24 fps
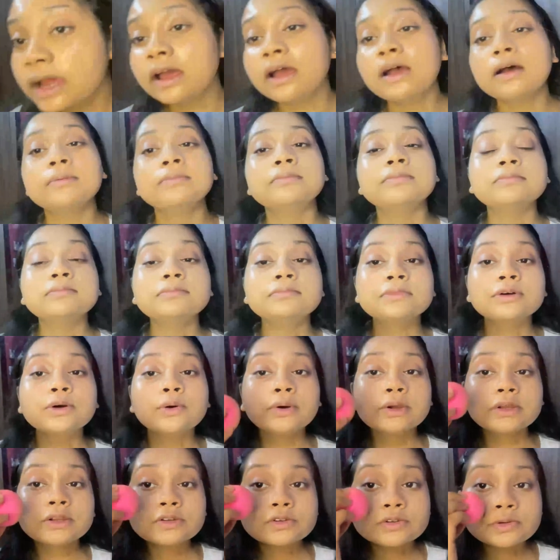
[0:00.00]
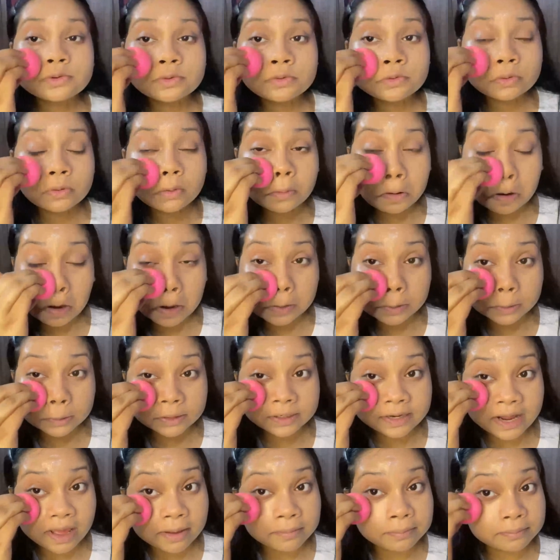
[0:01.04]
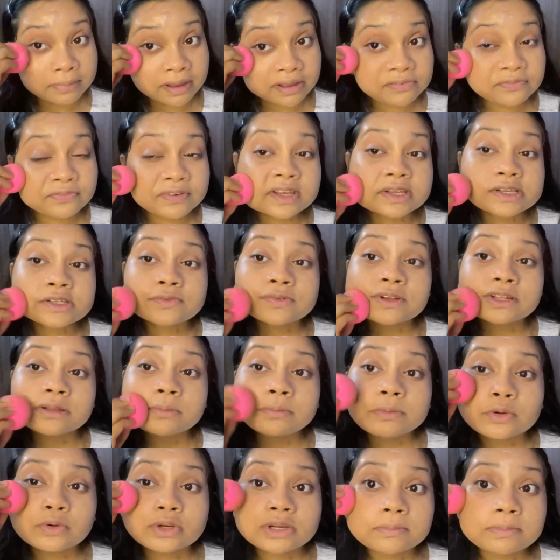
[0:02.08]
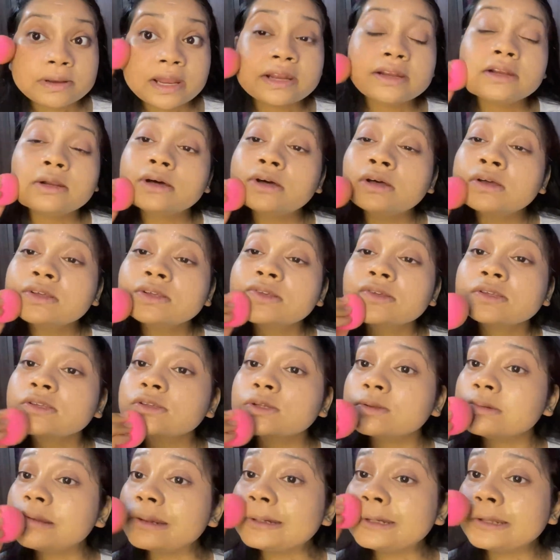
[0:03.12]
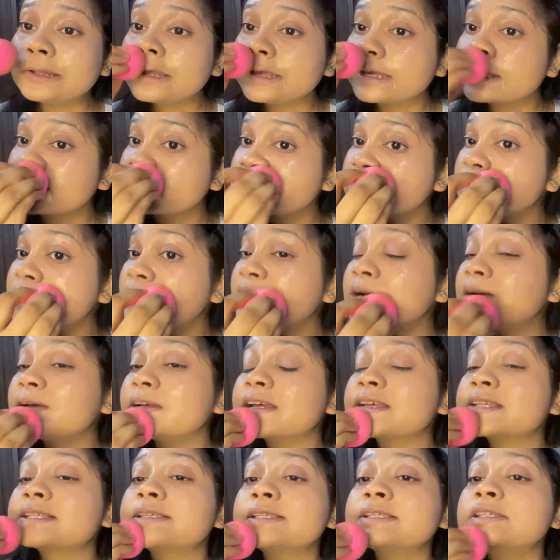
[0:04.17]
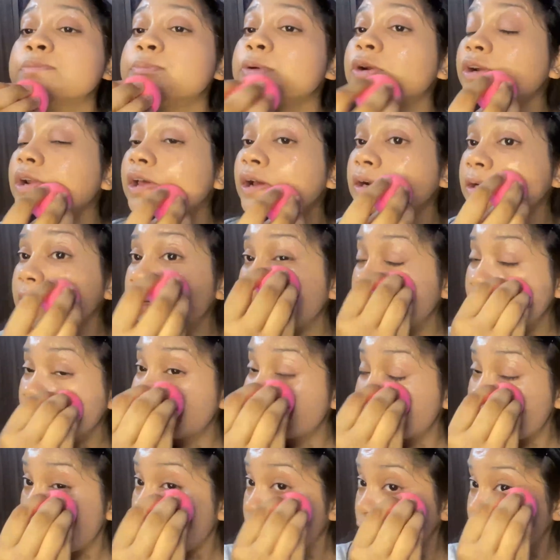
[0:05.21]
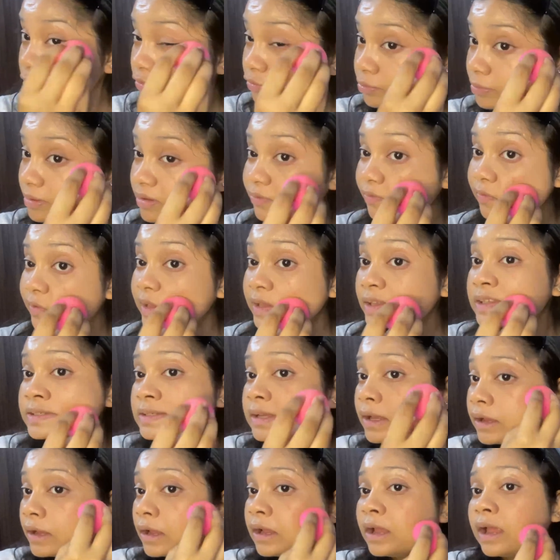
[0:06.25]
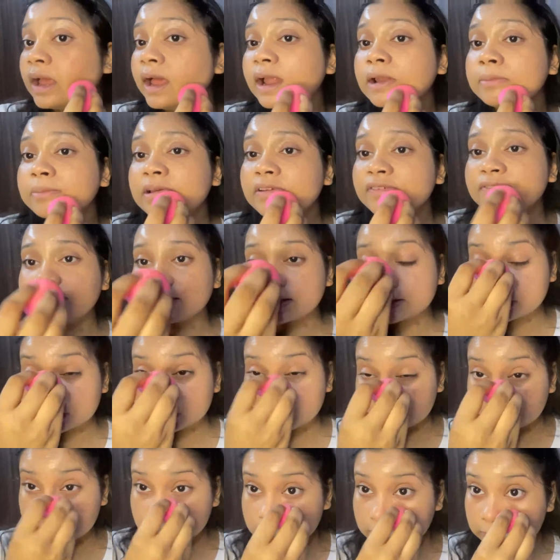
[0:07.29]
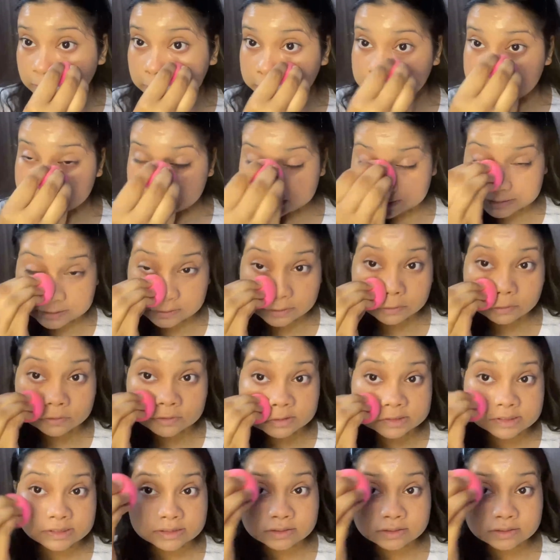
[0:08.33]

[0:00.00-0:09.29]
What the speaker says: I'm going to dab my face with the beauty blender so that the extra excess product gets out of my face and my face doesn't look